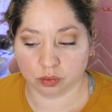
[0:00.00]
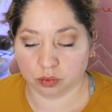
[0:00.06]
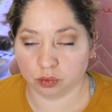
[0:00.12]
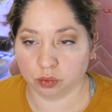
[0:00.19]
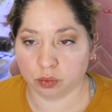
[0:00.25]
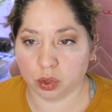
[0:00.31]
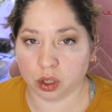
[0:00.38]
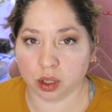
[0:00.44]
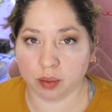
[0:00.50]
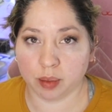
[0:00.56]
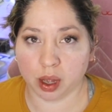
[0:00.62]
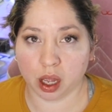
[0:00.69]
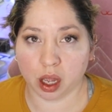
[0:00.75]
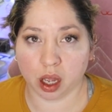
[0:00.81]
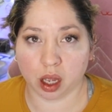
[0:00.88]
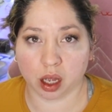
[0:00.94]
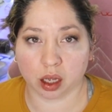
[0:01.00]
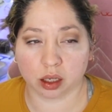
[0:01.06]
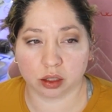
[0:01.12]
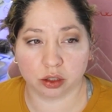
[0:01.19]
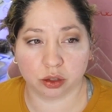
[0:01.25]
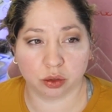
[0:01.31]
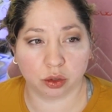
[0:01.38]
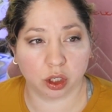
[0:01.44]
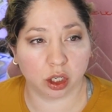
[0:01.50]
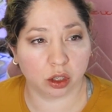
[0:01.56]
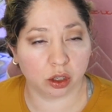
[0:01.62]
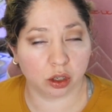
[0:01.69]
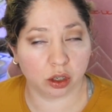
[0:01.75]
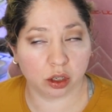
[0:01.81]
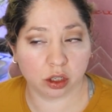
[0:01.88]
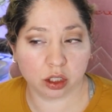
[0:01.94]
Welcome back to
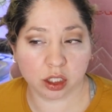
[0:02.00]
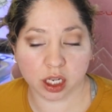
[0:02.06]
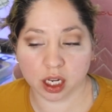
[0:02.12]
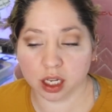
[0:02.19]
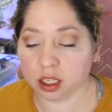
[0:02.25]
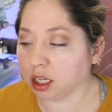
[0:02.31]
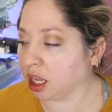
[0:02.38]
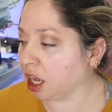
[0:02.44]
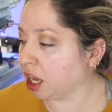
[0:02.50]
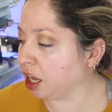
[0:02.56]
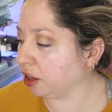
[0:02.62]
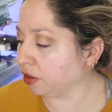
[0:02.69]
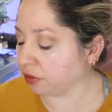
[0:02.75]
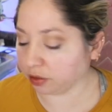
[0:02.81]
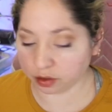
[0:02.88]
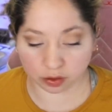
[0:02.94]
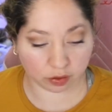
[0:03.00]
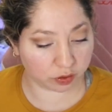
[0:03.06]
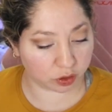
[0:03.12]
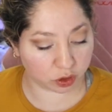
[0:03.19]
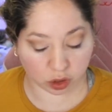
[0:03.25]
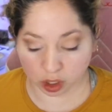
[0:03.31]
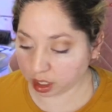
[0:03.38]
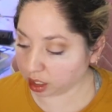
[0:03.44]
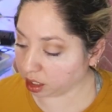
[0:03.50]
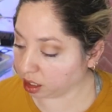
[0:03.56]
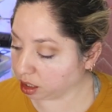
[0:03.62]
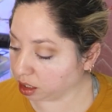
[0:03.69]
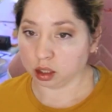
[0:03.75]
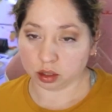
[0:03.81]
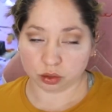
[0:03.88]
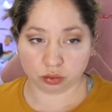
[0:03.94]
another day in the life of Drea.
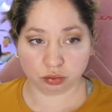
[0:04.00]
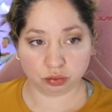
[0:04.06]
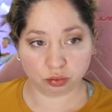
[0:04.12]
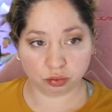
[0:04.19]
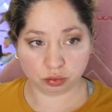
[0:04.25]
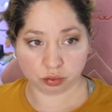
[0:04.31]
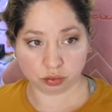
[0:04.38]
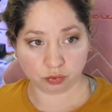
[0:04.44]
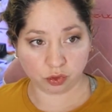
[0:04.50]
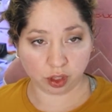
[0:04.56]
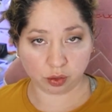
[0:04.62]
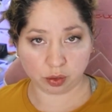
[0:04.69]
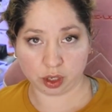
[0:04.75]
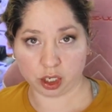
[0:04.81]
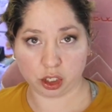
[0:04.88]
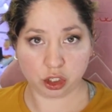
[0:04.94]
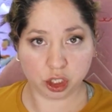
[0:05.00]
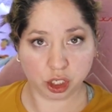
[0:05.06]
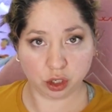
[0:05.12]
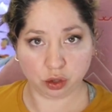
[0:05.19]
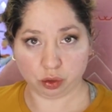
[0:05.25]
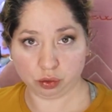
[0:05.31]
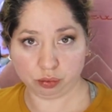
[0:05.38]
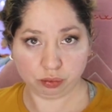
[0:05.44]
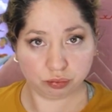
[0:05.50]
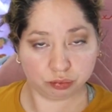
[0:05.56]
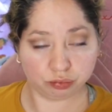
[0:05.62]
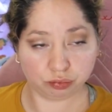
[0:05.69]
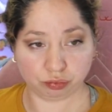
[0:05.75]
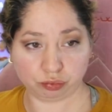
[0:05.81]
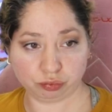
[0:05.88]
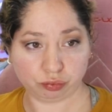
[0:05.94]
I feel like we need a jingle.
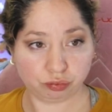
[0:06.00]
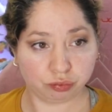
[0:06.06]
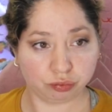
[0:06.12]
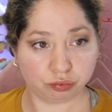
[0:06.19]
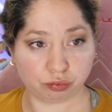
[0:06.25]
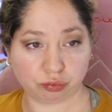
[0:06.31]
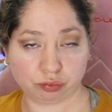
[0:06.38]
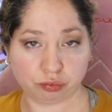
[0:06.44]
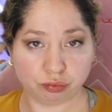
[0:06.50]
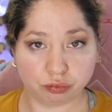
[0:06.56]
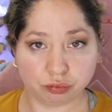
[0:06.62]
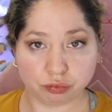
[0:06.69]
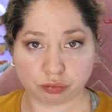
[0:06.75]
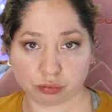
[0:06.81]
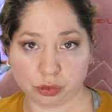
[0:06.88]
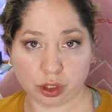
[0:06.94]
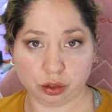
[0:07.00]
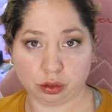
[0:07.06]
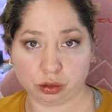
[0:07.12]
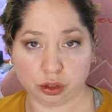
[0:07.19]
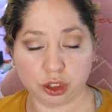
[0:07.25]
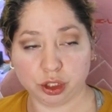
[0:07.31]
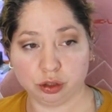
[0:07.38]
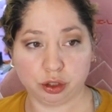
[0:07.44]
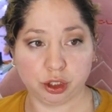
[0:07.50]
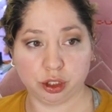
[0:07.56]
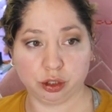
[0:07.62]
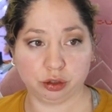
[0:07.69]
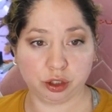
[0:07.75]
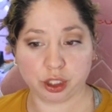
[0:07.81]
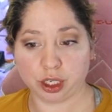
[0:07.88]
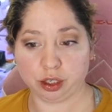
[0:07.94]
A little jingle,
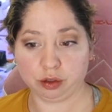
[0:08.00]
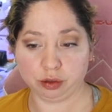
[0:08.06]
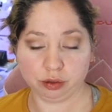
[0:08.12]
jingle, jangle.